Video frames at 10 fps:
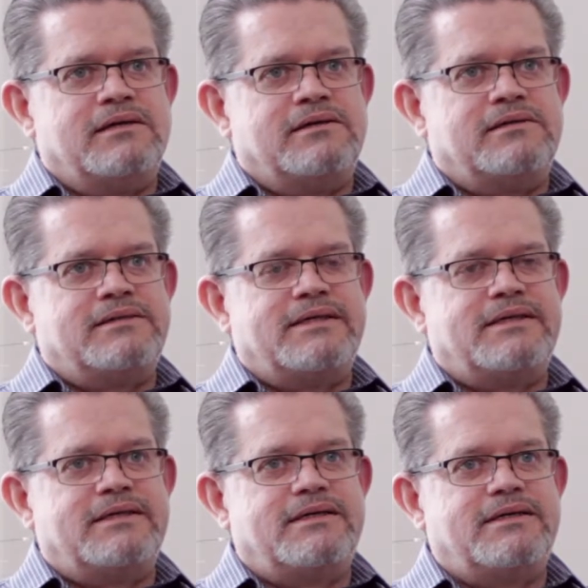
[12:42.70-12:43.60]

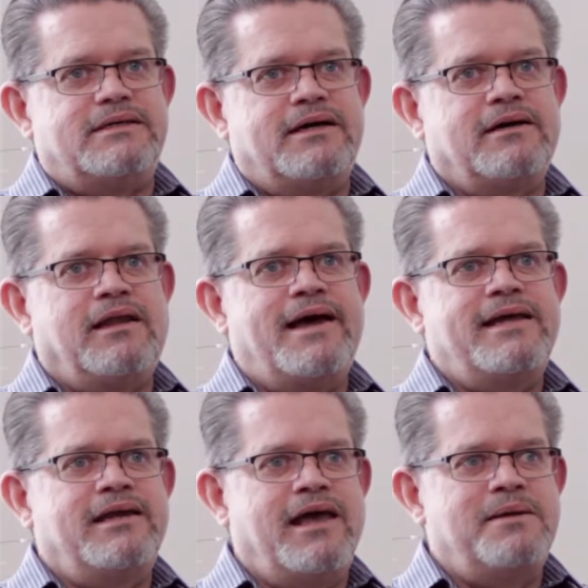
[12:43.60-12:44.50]
A
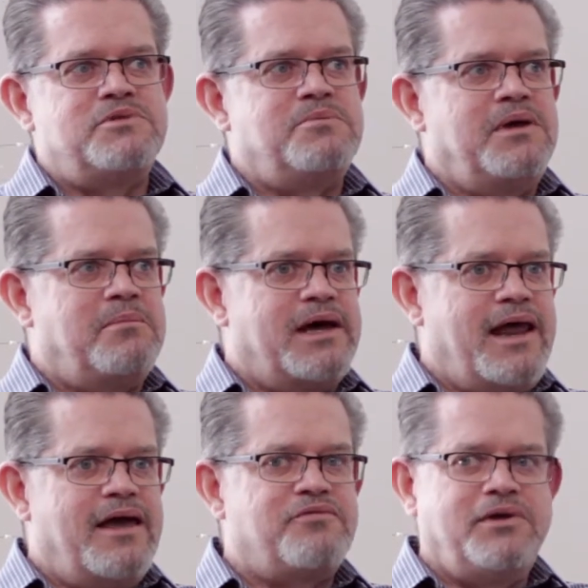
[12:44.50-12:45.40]
client came to me
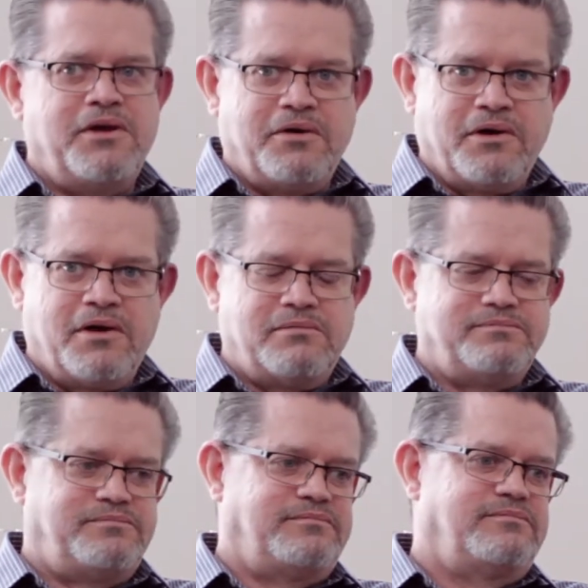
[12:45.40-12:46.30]
about half a year ago,
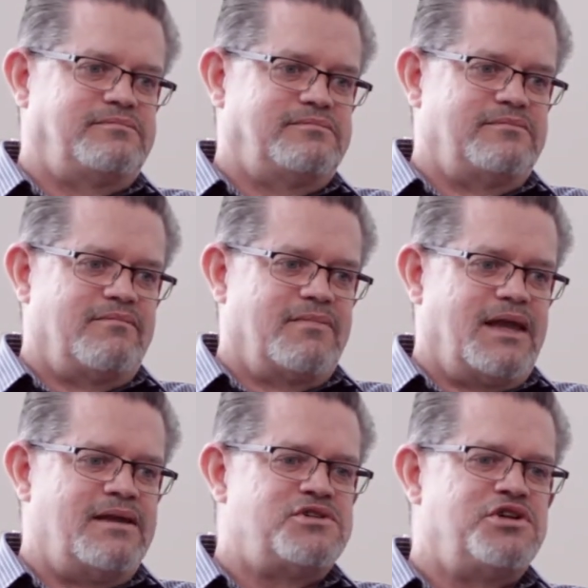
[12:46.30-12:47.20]

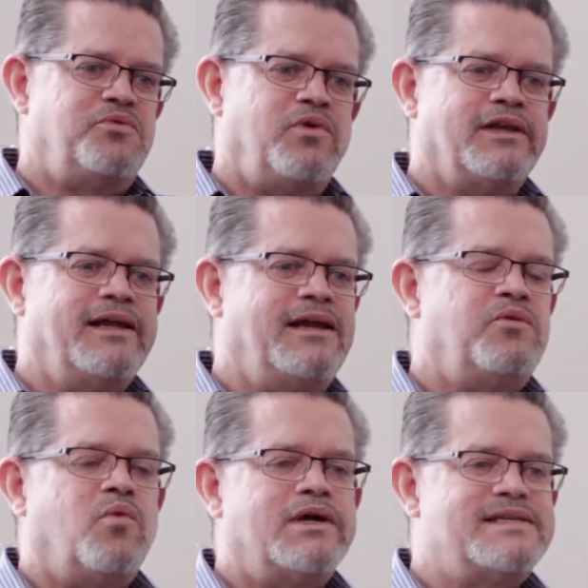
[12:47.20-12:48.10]
and she really
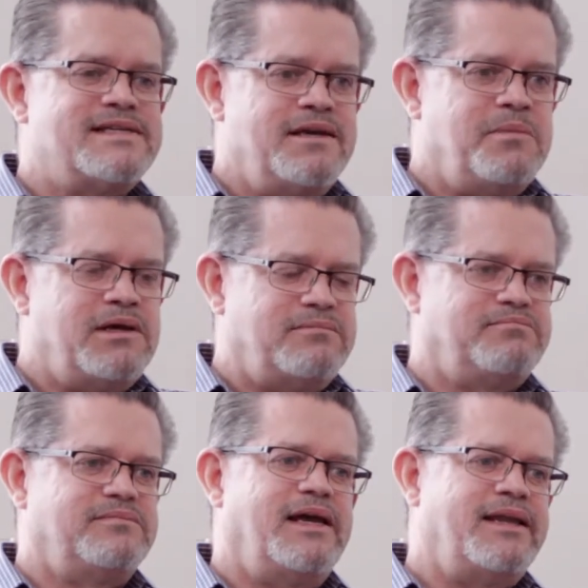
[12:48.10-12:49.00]
didn't want to see me,
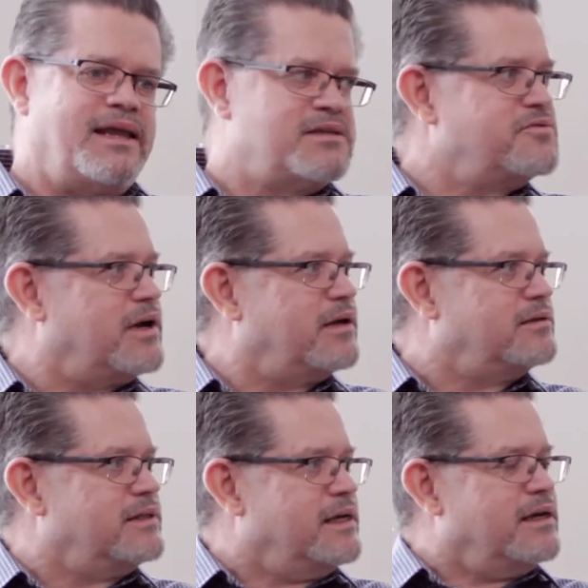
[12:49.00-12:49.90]
and that's fine.
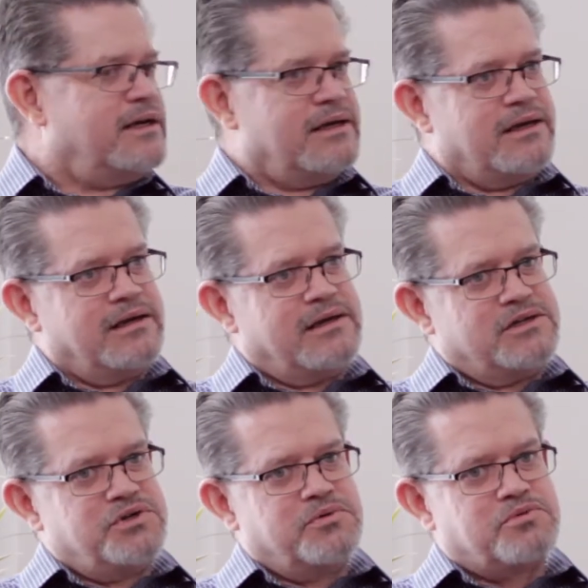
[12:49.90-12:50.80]

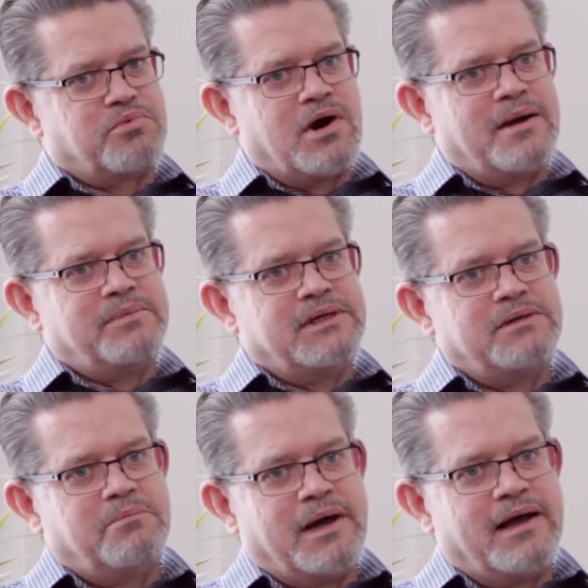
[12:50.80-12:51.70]
She was
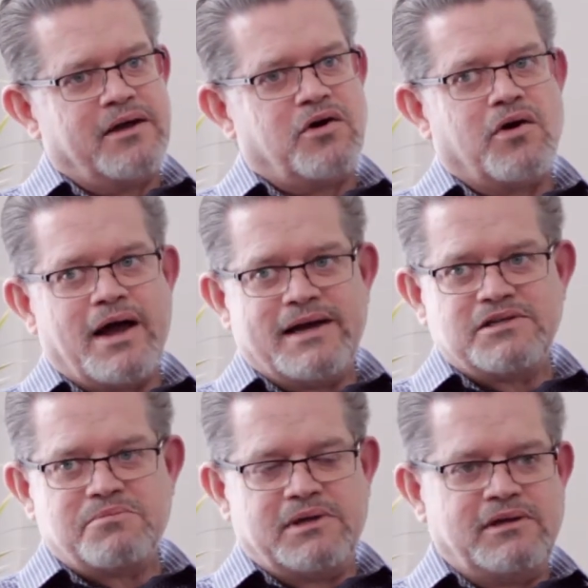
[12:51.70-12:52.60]
prompted by her
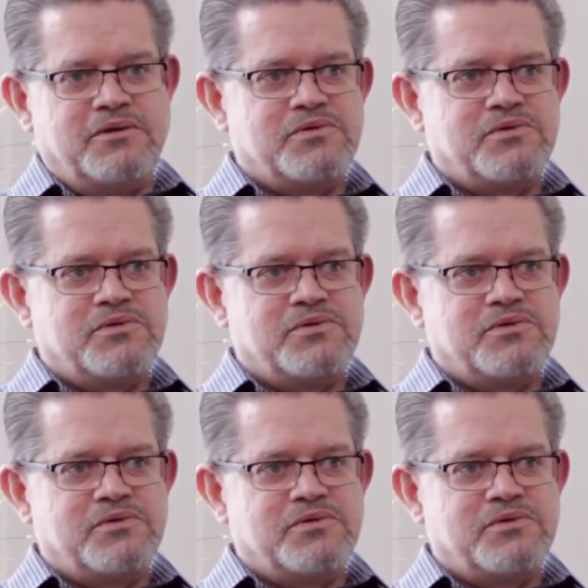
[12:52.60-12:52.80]
husband.